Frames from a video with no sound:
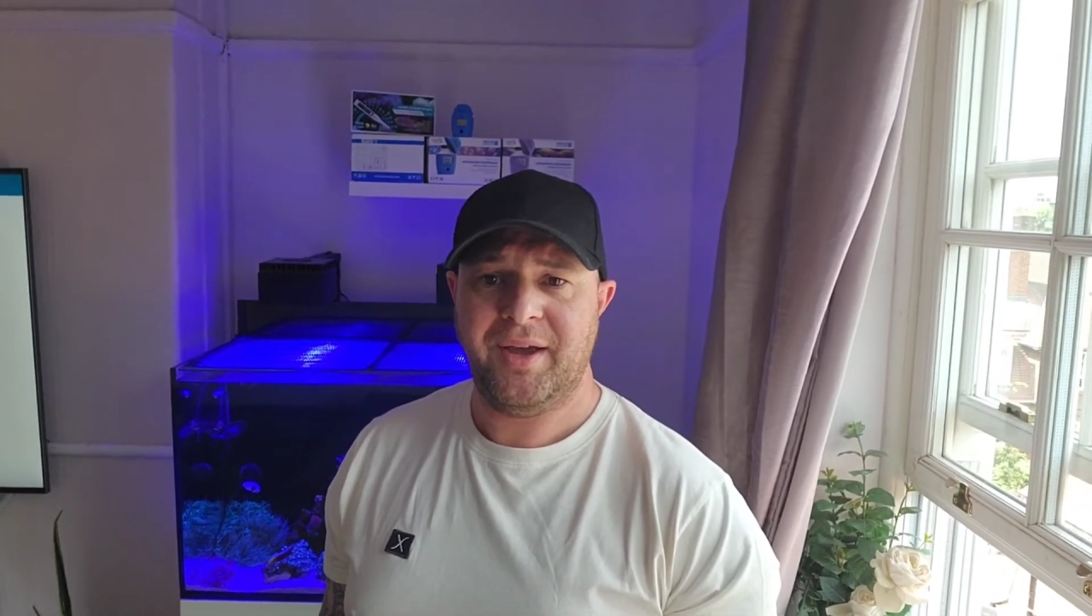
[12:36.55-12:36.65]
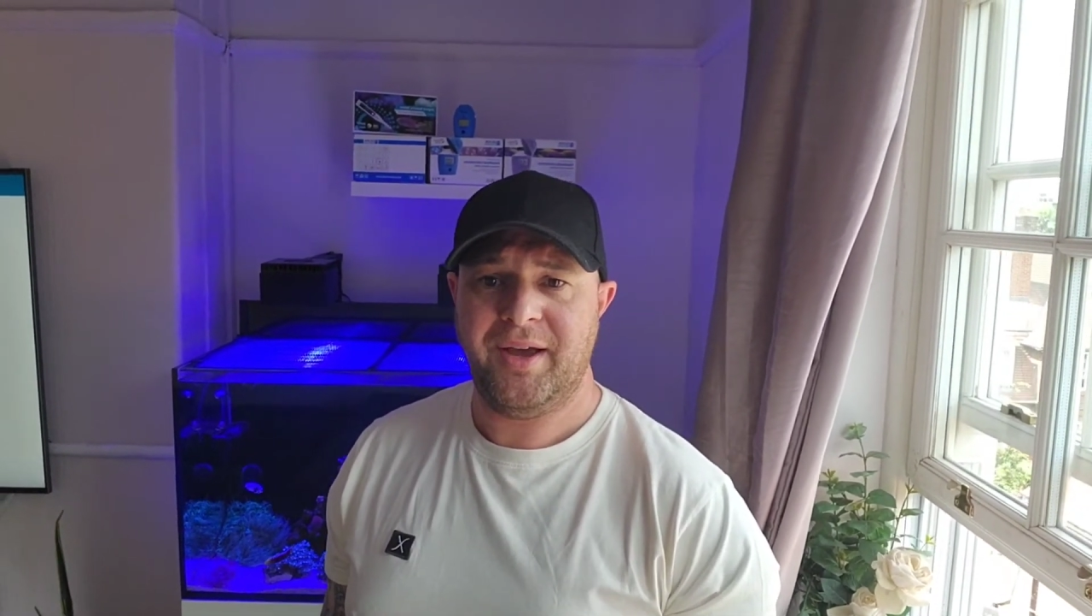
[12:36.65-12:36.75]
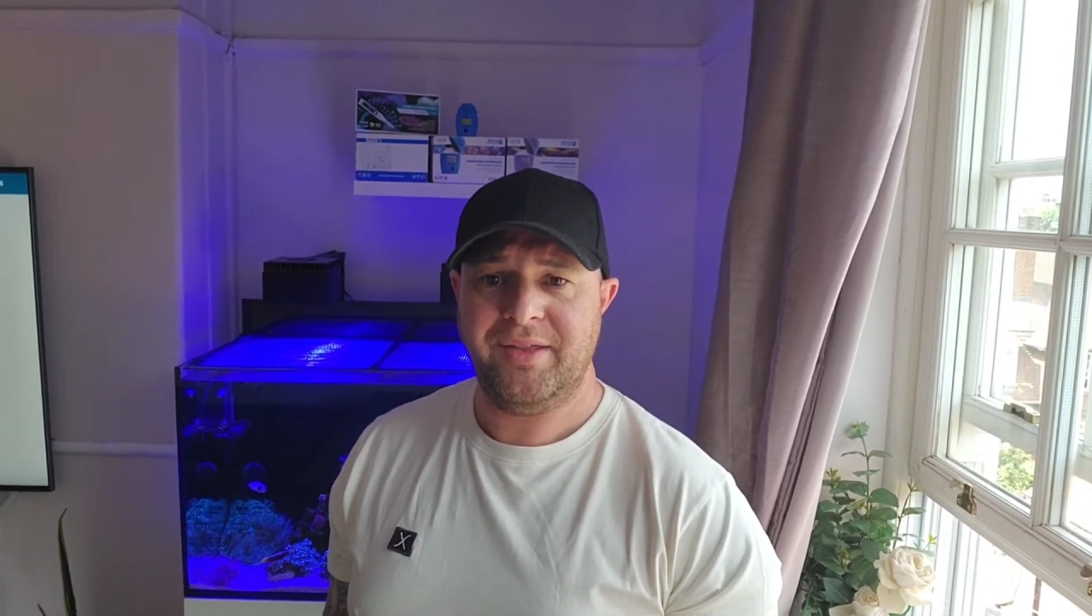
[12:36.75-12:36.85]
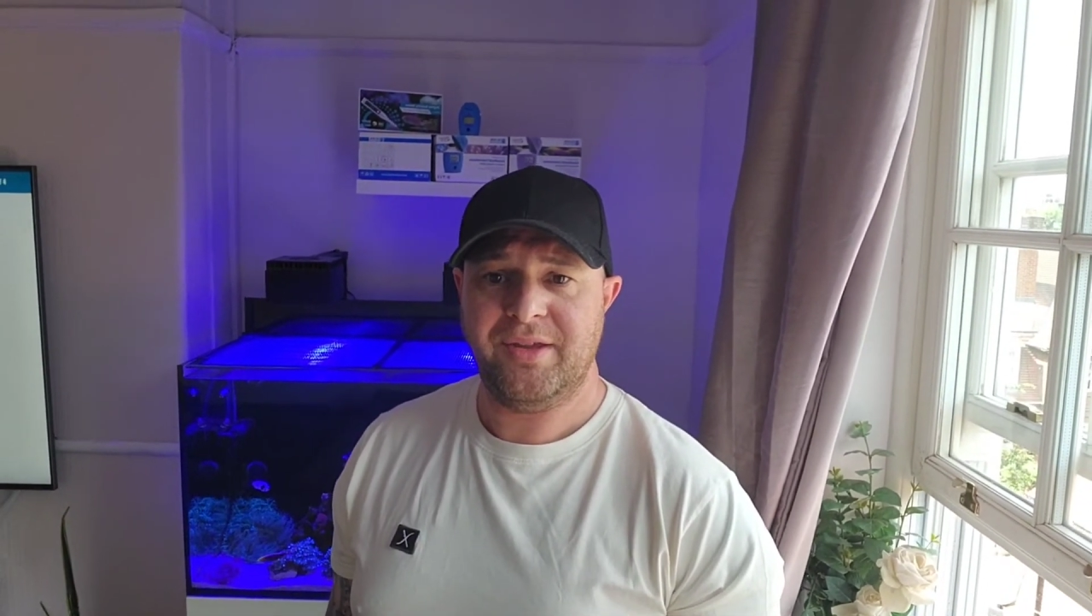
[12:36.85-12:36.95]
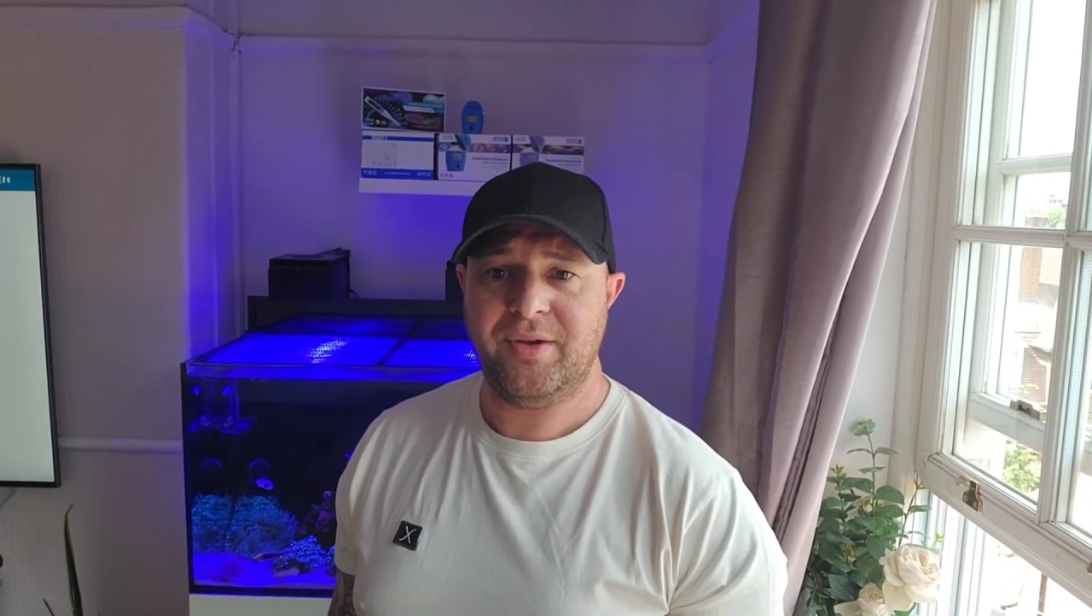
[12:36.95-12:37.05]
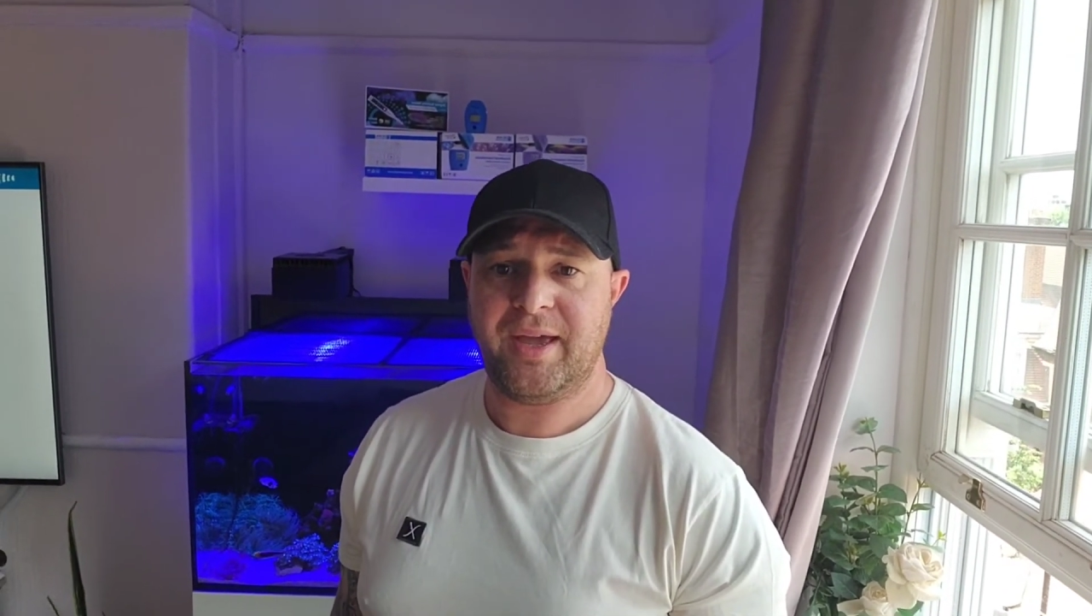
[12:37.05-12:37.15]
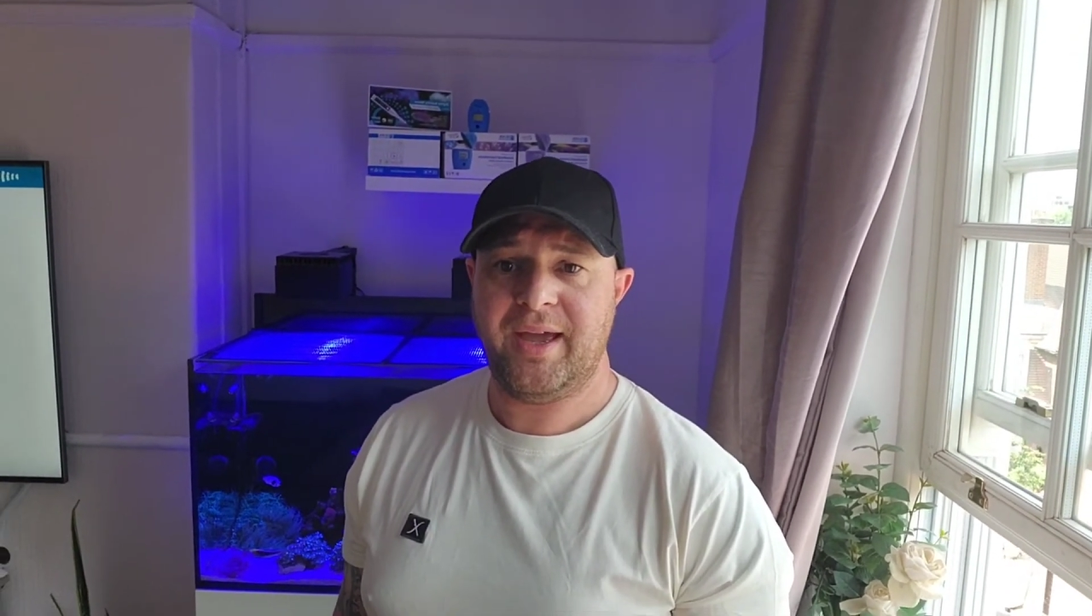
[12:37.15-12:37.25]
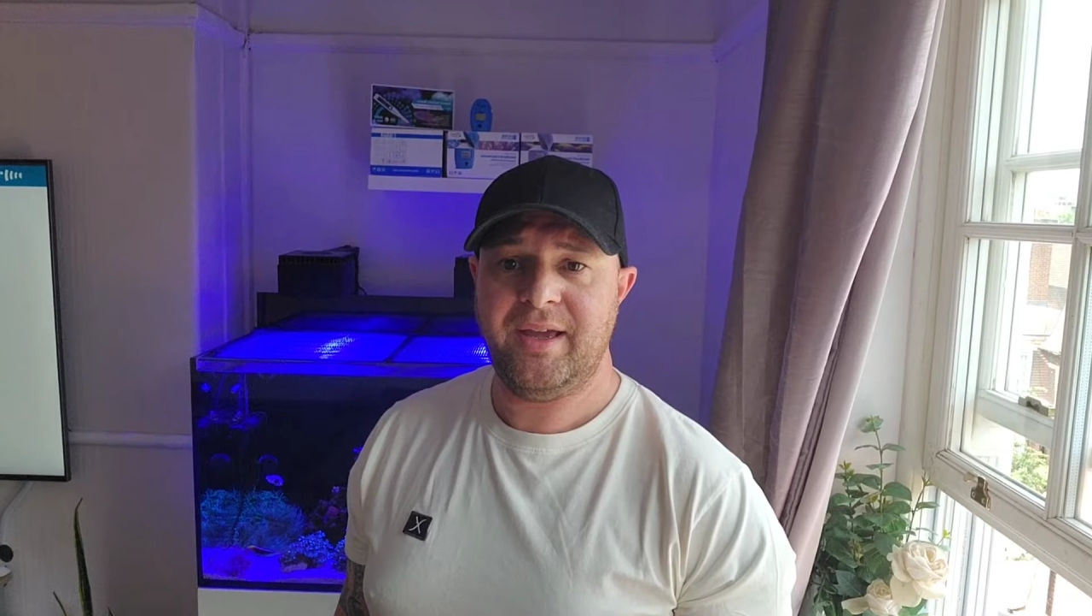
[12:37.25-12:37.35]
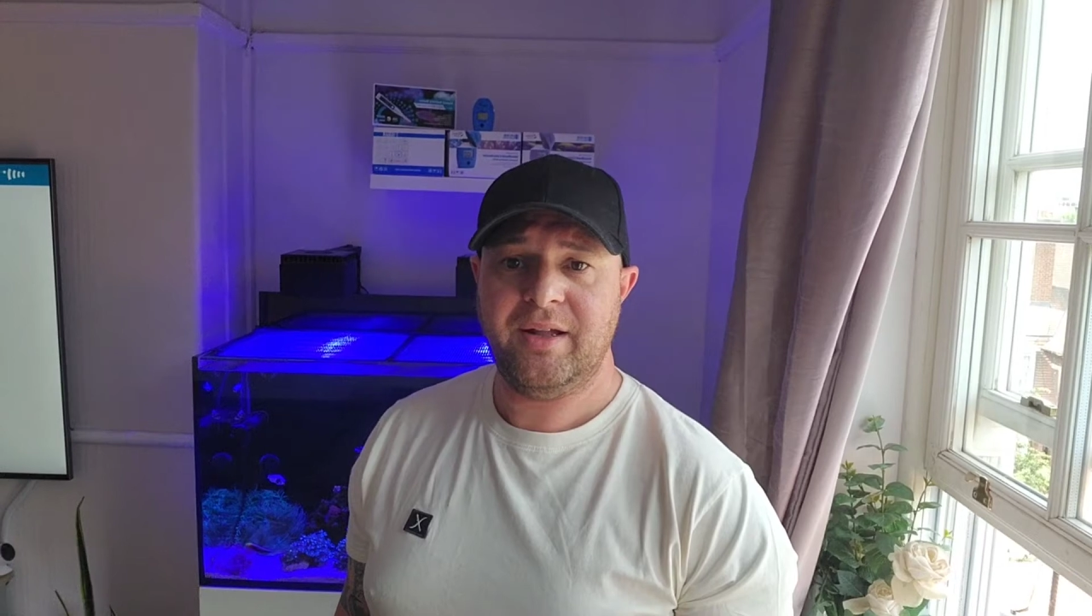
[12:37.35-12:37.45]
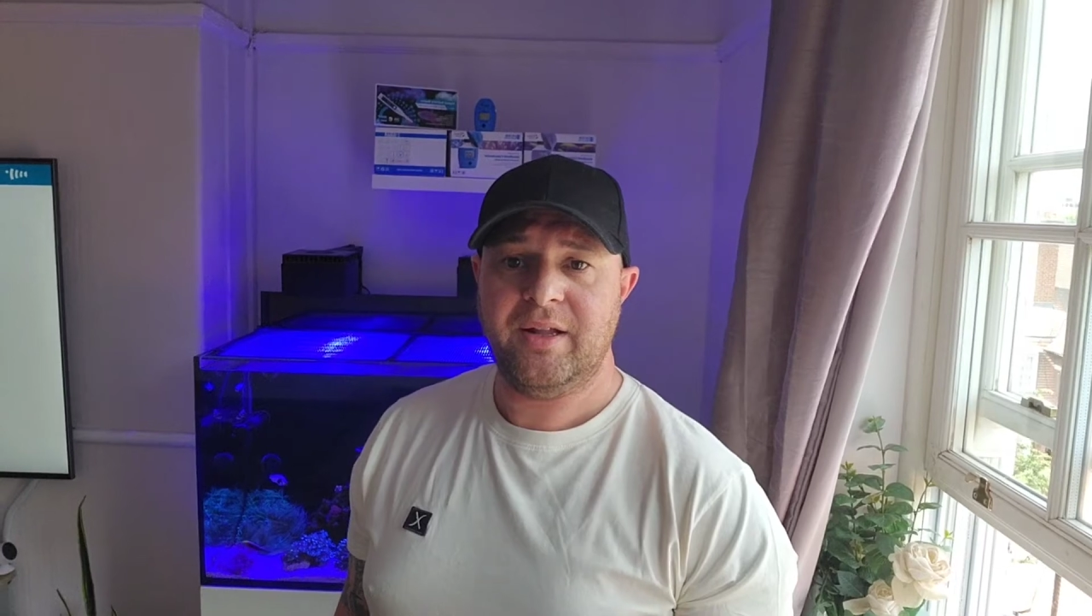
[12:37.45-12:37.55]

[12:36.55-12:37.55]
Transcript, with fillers: uh, in the UK.